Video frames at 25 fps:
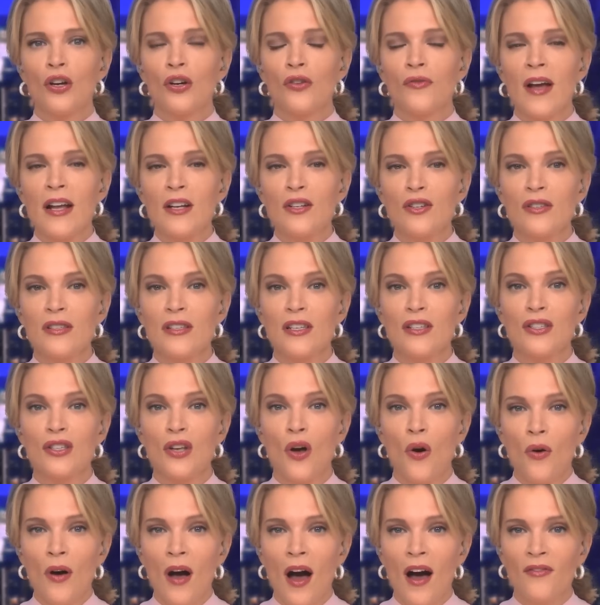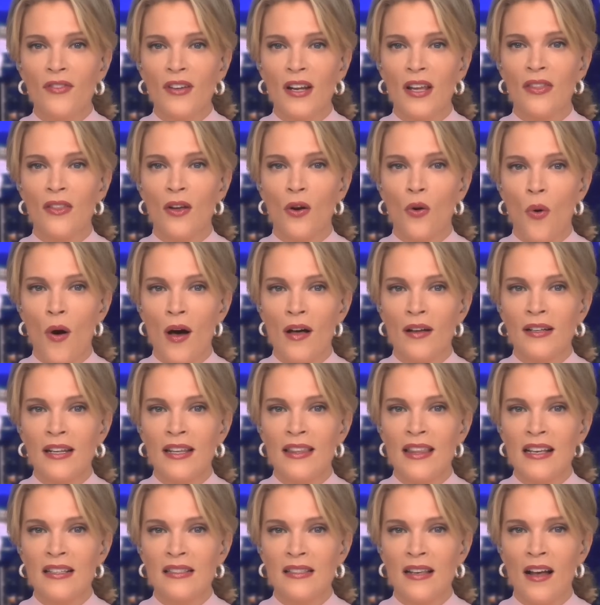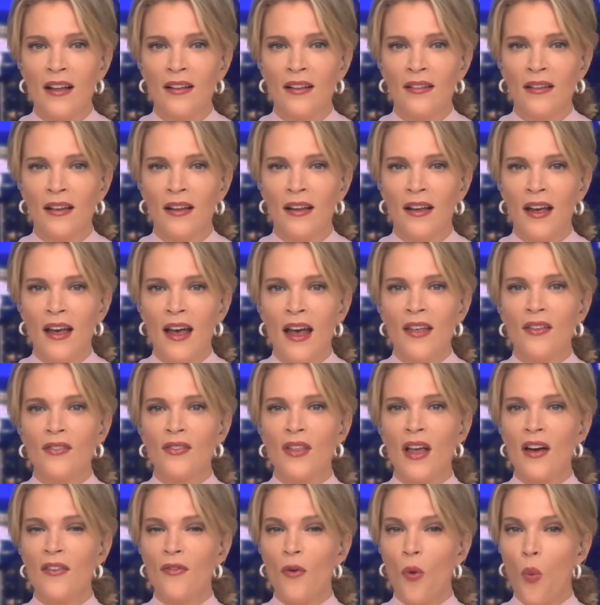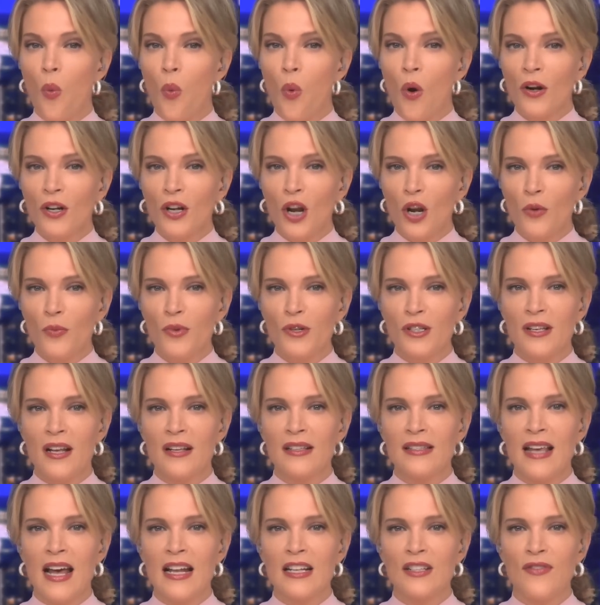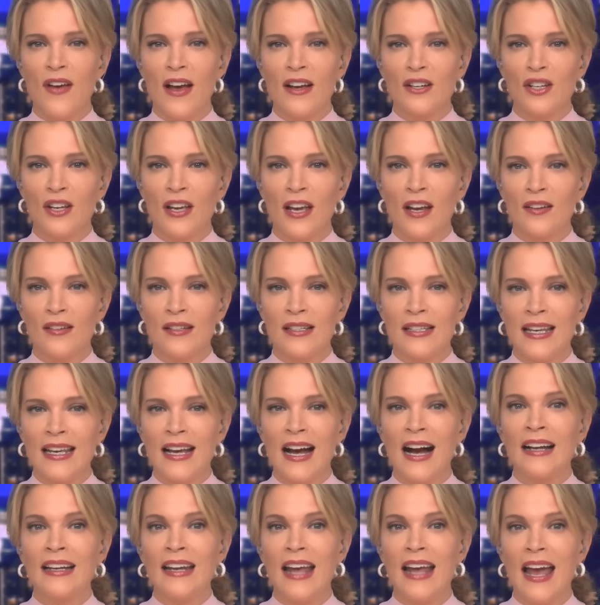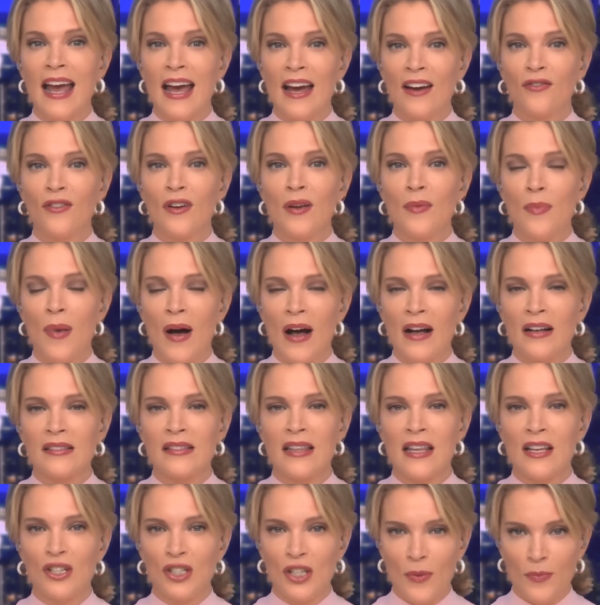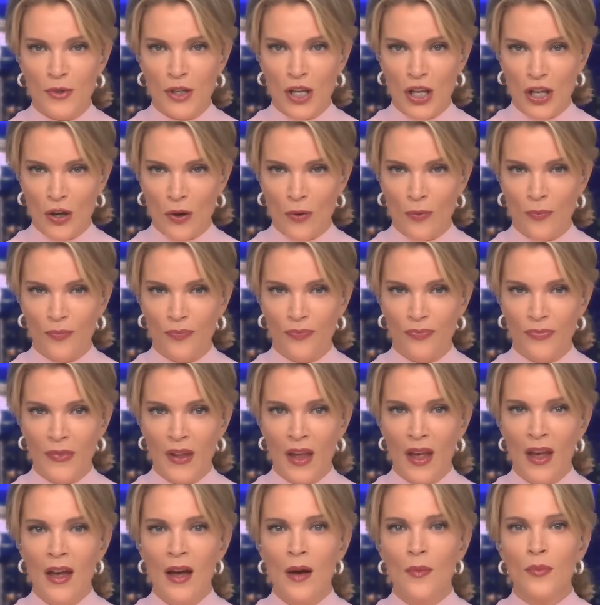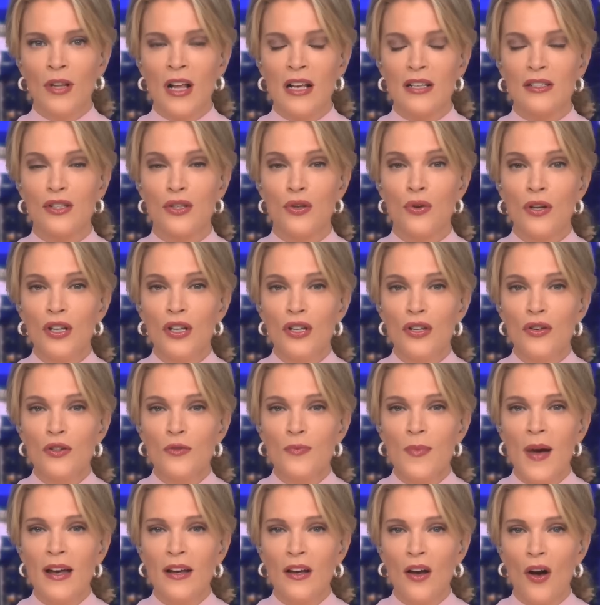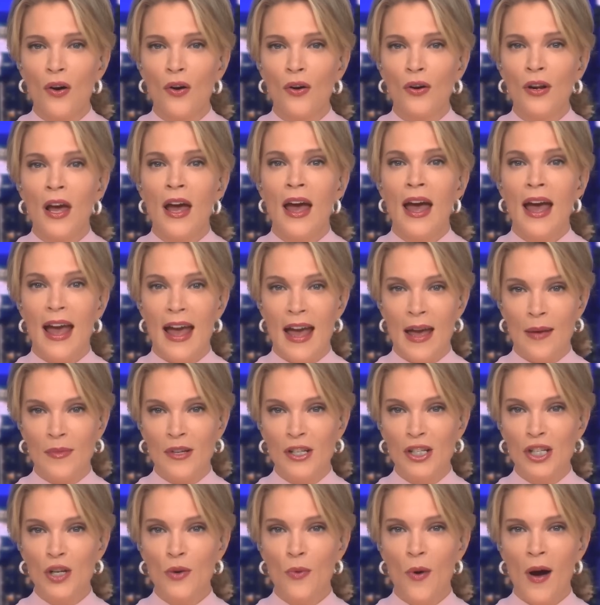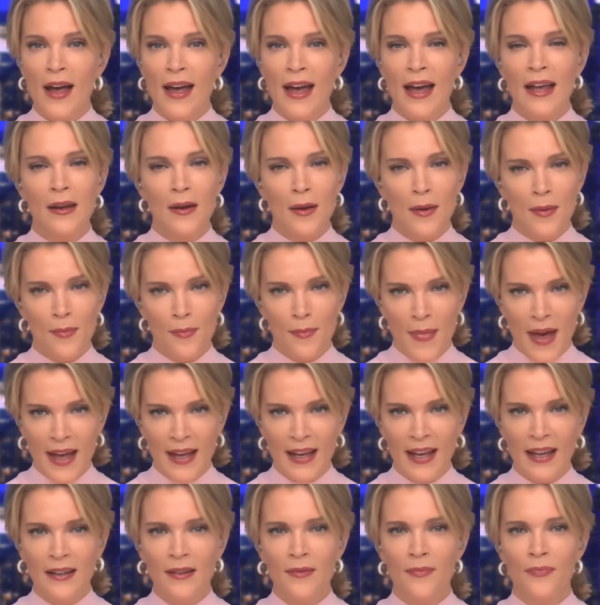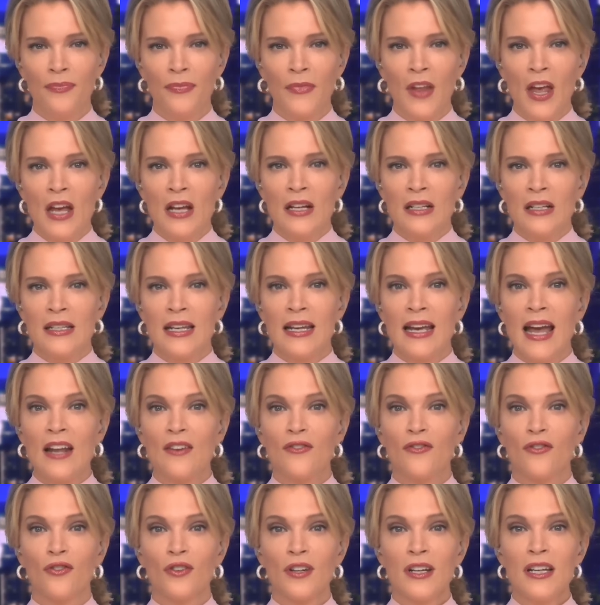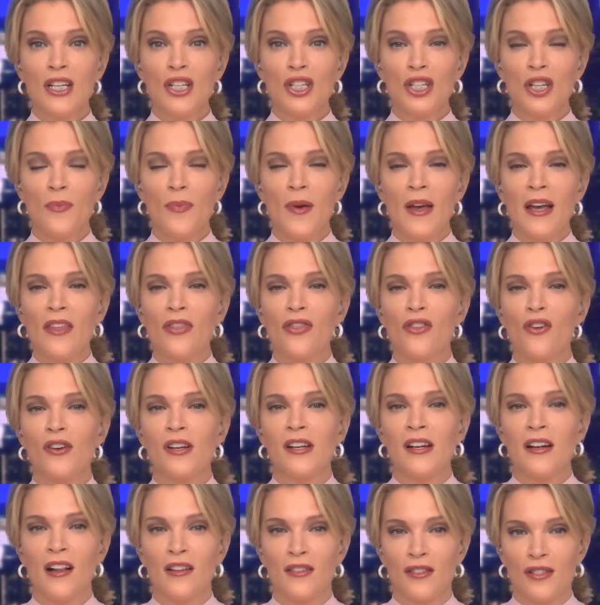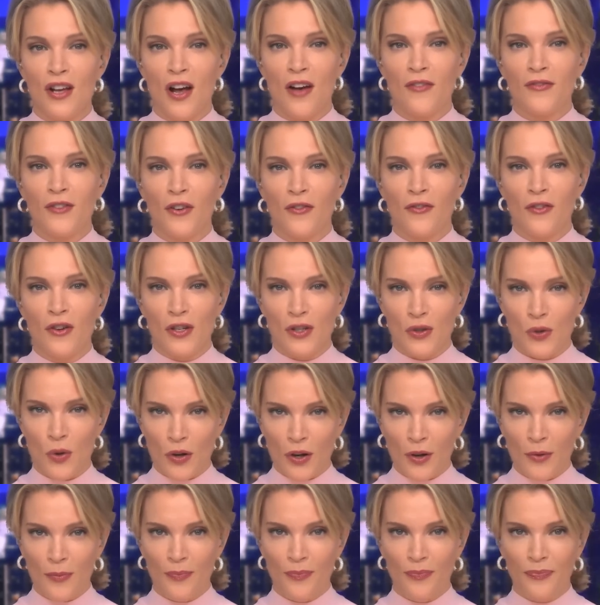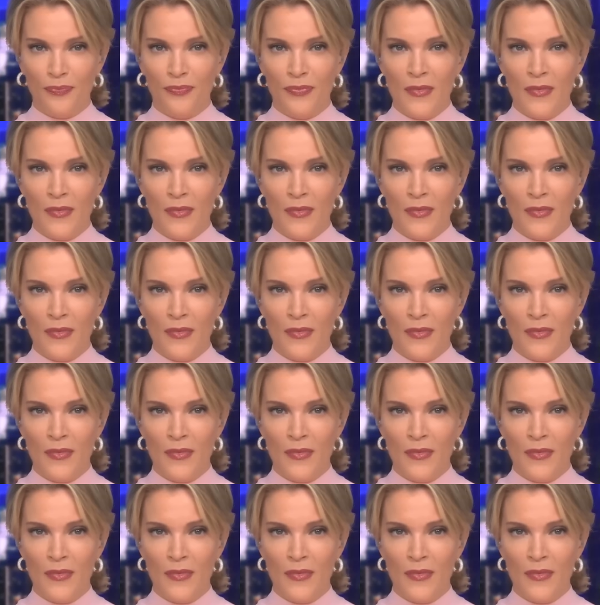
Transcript: Good Ranchers is so confident in the quality they sell that they have a 100% satisfaction guarantee on every box they ship to you. Plus, you can use my code MEGYN, Megan, to get free shipping and $30 off your first order.